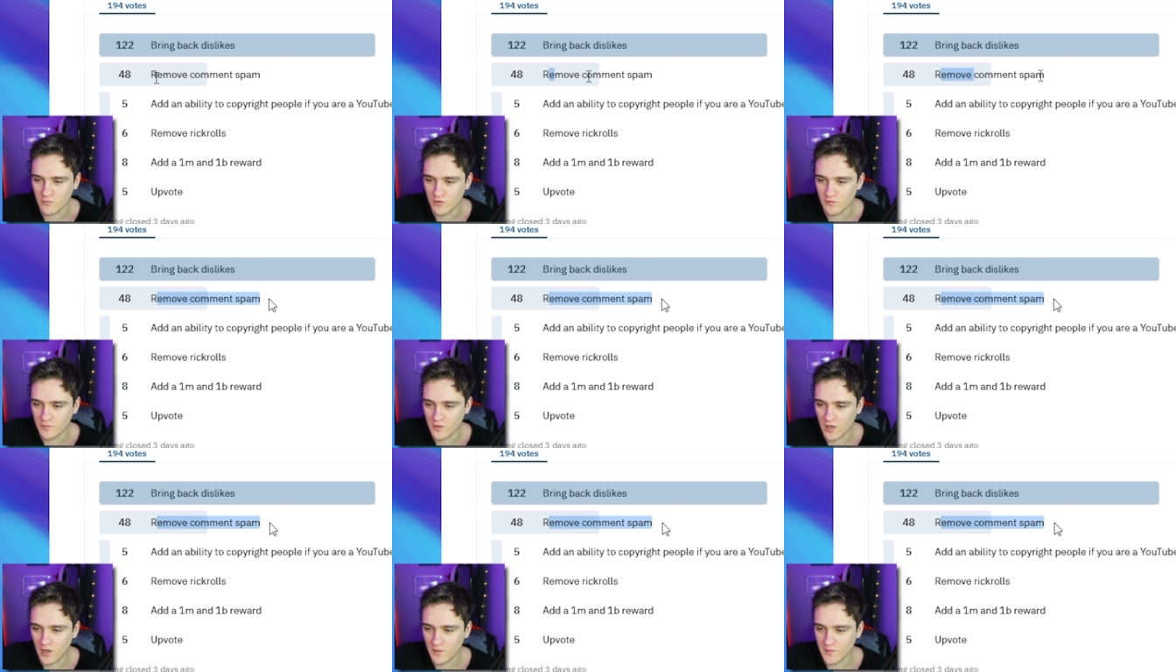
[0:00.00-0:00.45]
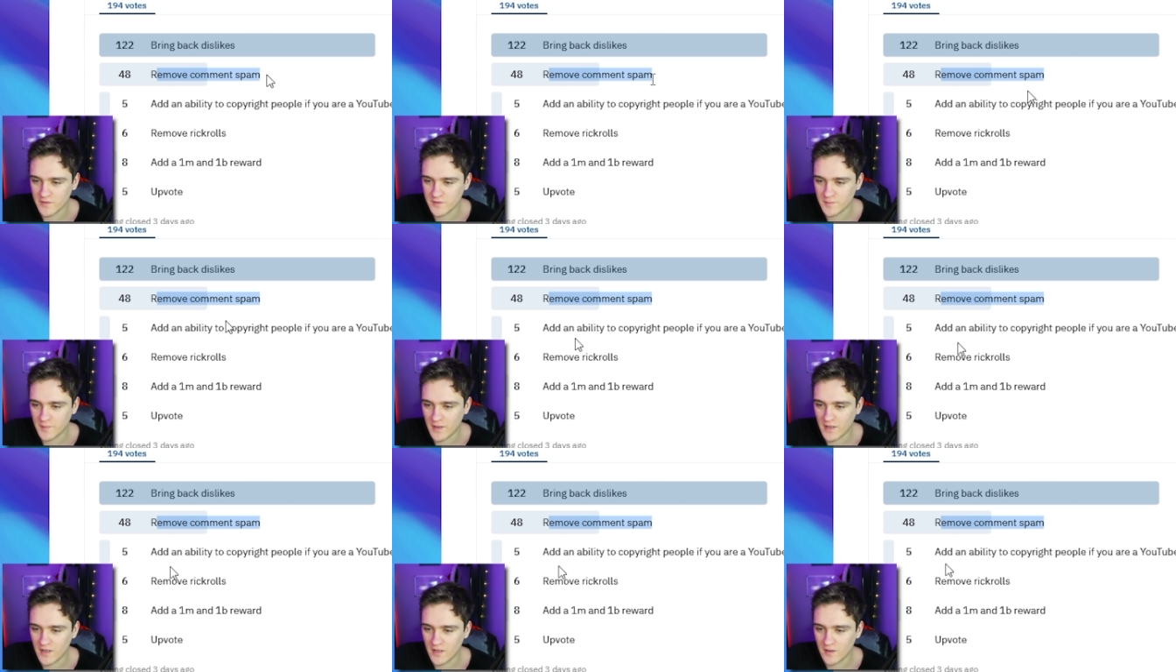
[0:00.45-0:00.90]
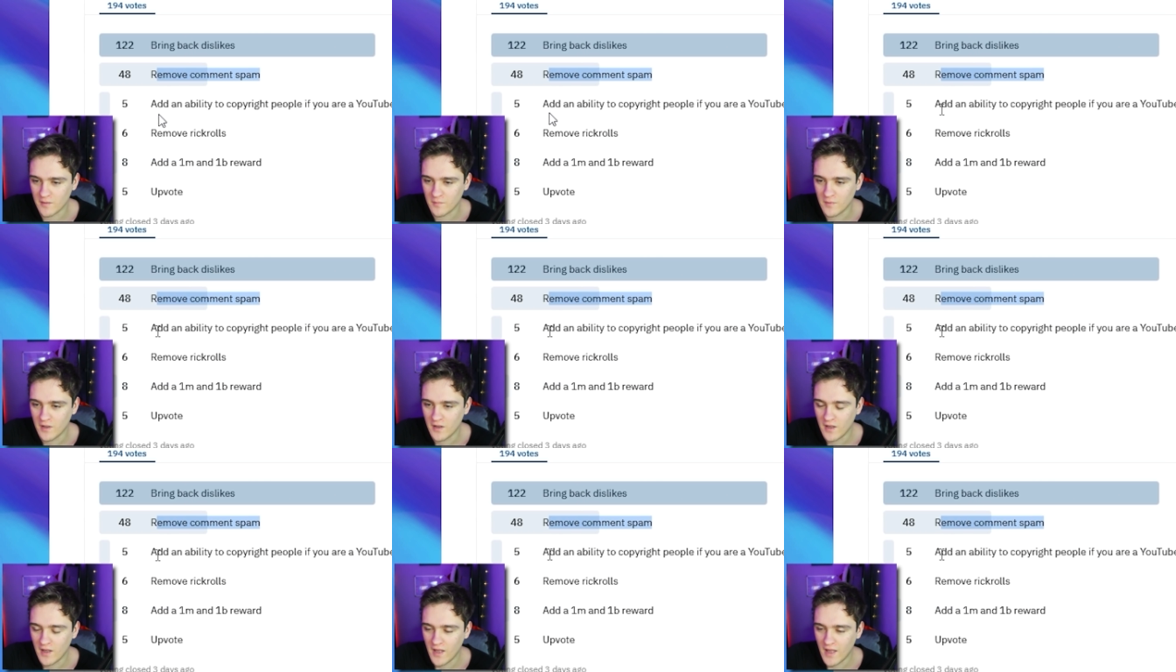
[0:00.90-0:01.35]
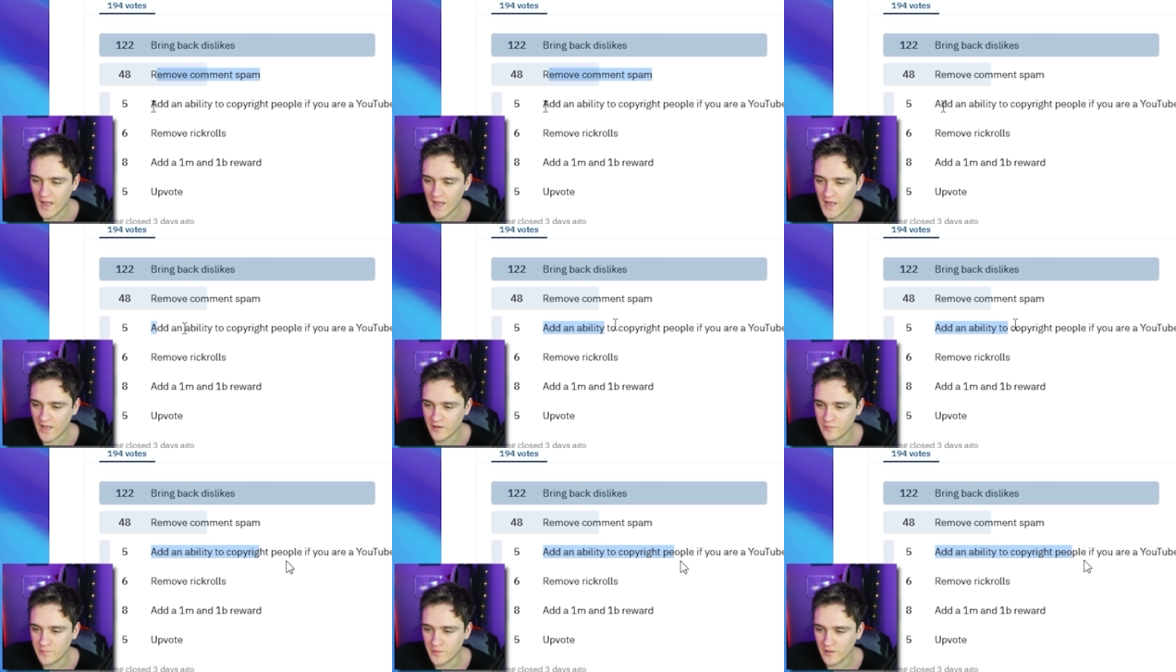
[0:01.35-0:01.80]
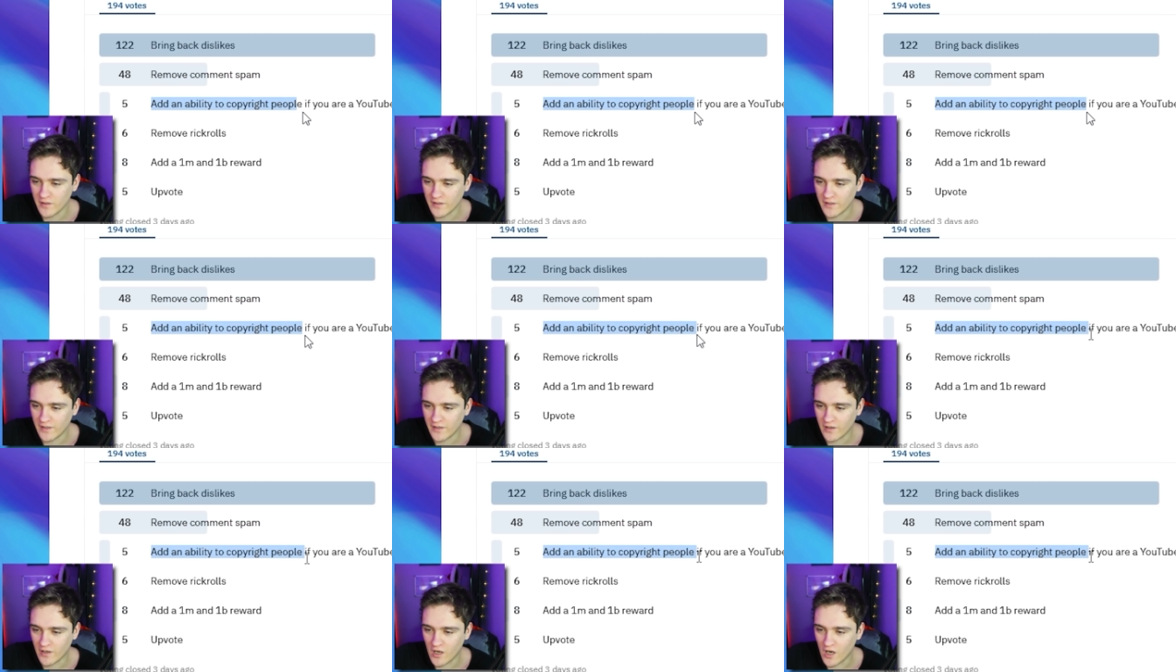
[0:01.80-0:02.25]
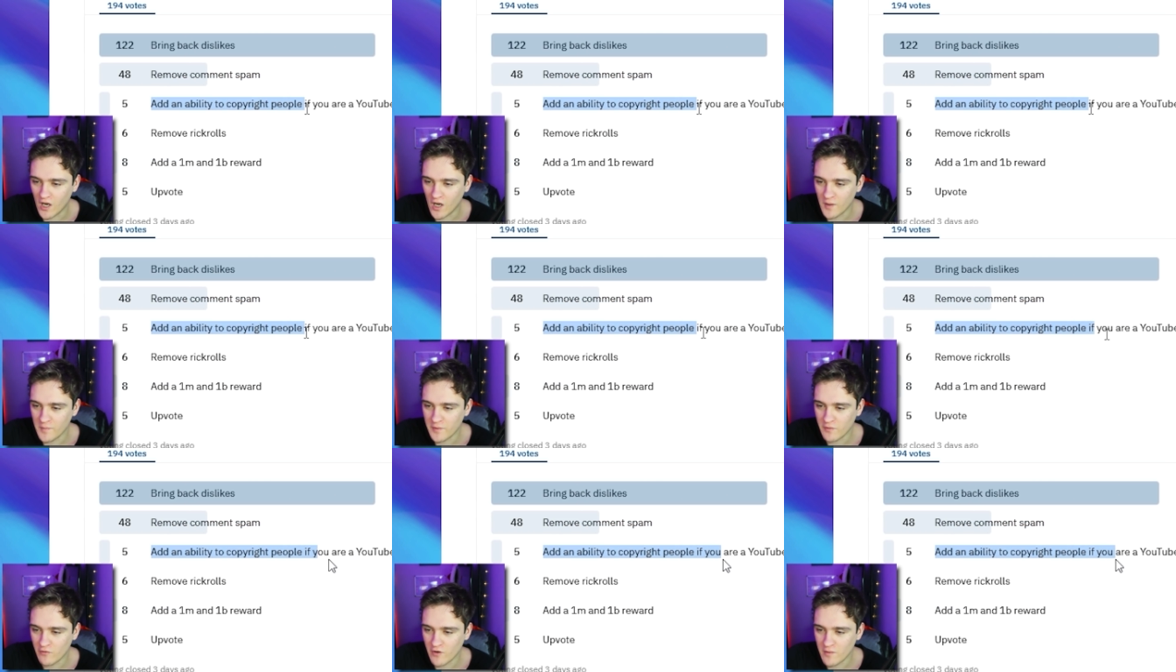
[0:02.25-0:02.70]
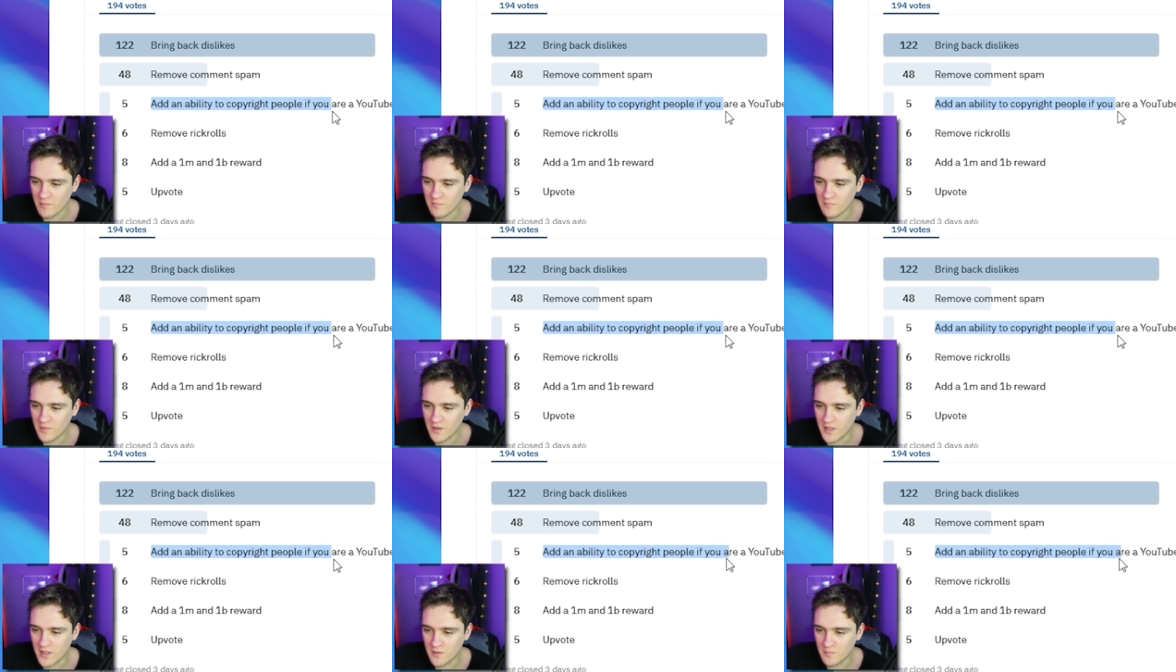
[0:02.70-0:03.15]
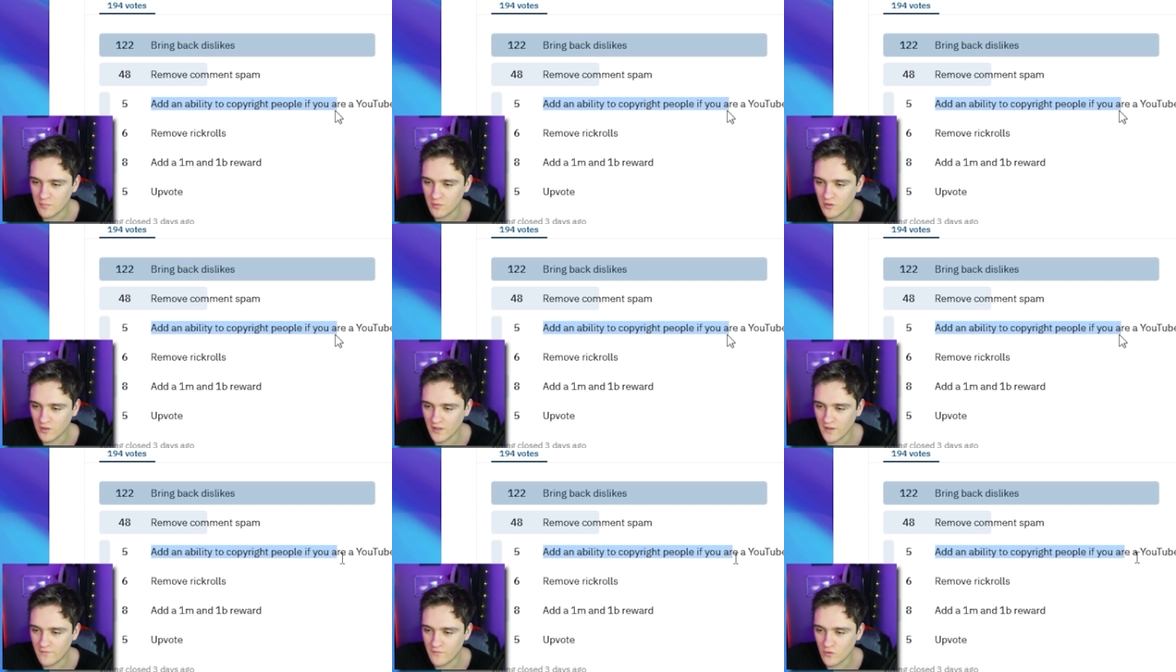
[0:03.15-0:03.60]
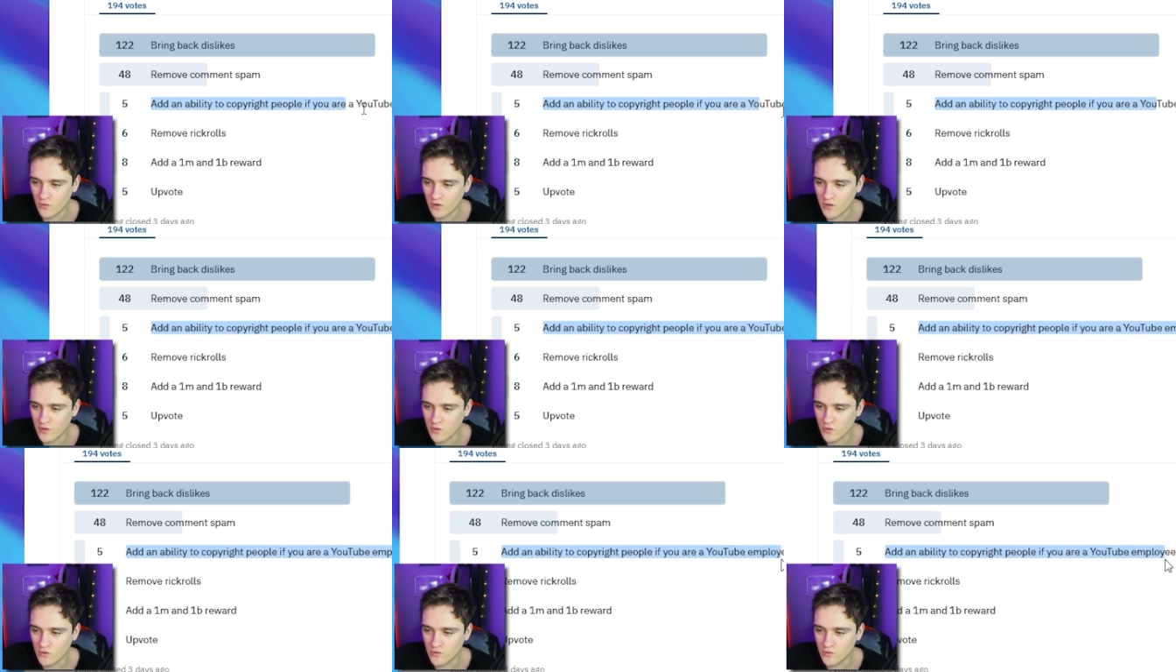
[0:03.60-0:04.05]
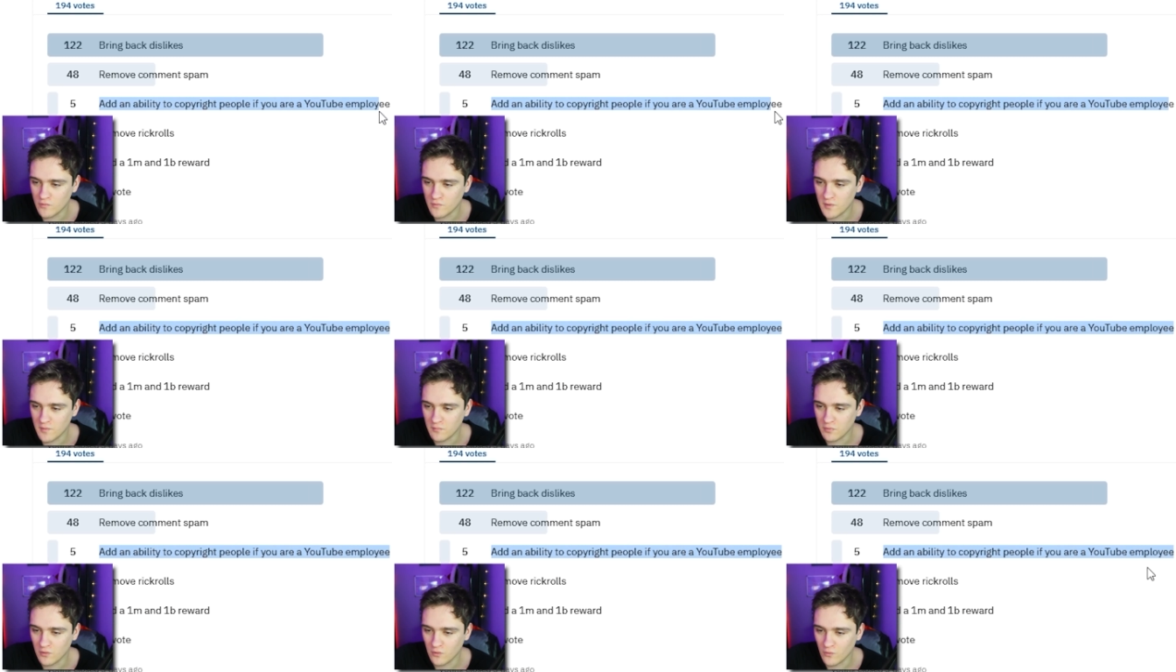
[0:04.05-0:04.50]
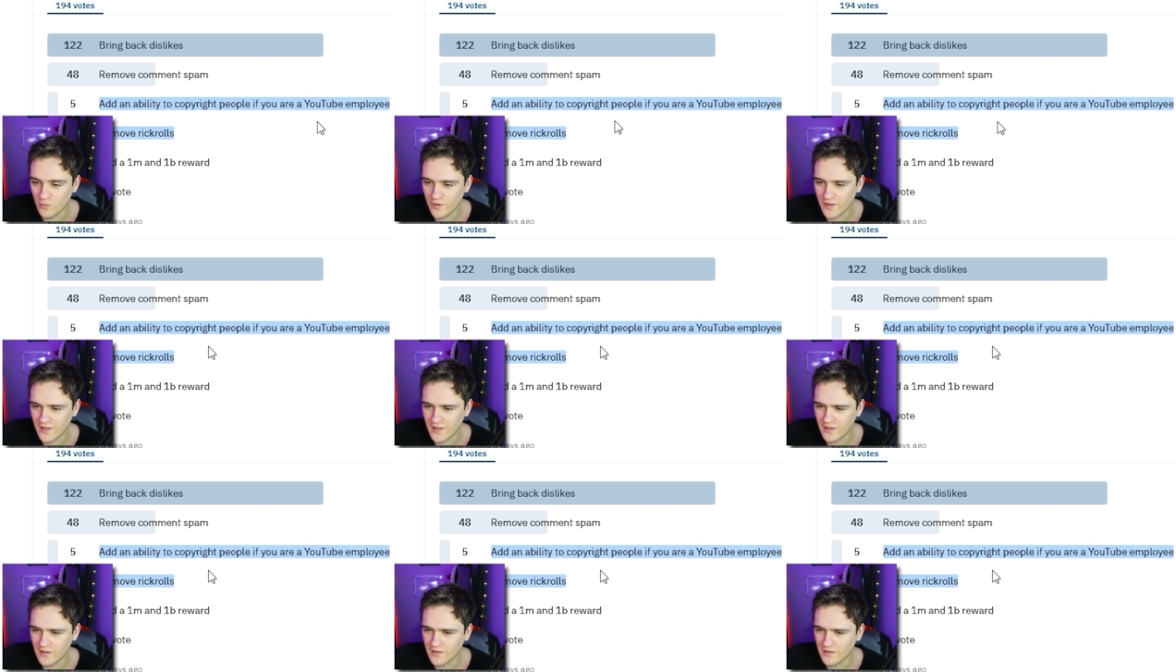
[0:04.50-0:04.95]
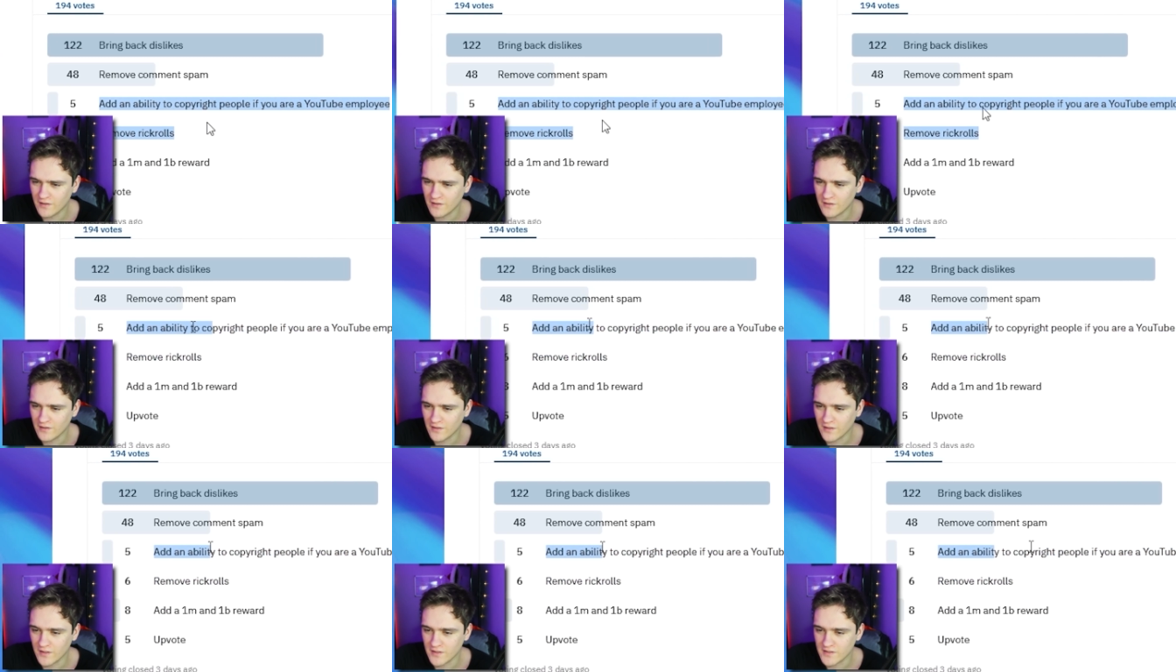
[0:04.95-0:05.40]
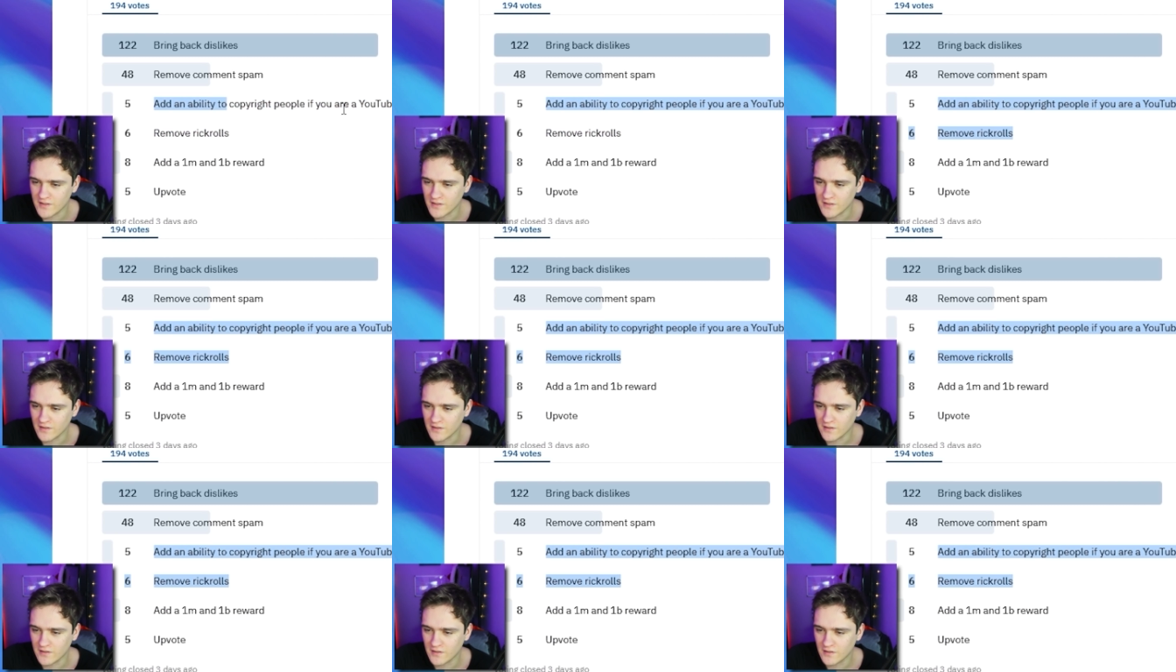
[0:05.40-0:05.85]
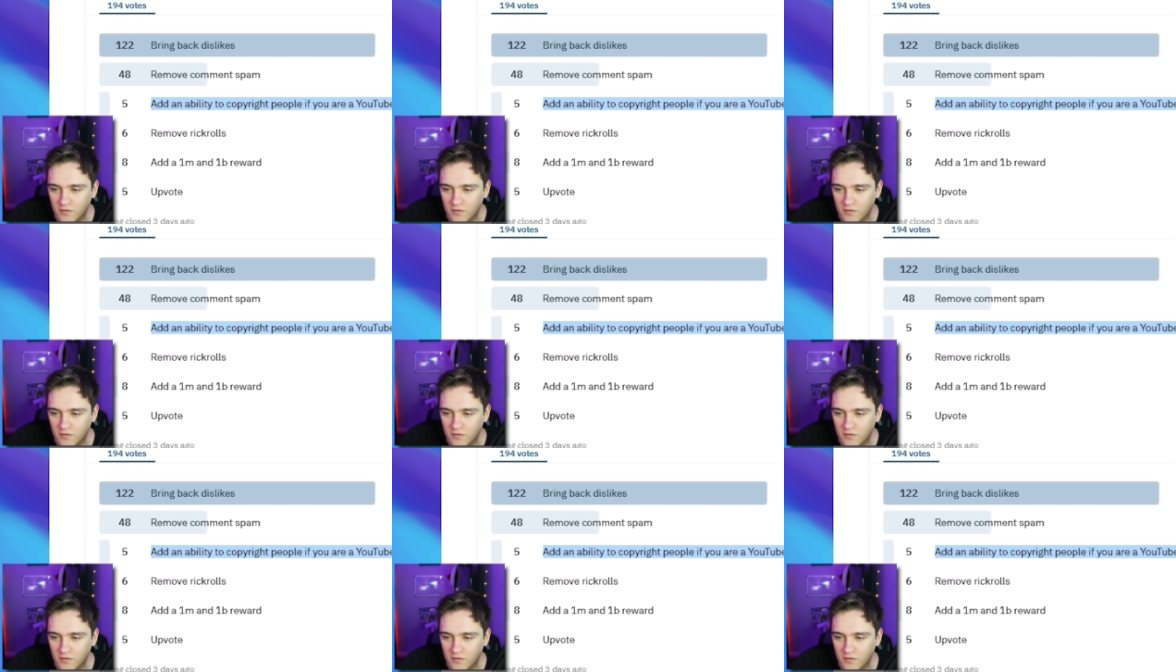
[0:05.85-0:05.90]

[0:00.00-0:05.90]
remove comment spam, add ability to copyright people if you're a YouTube employee. That's a...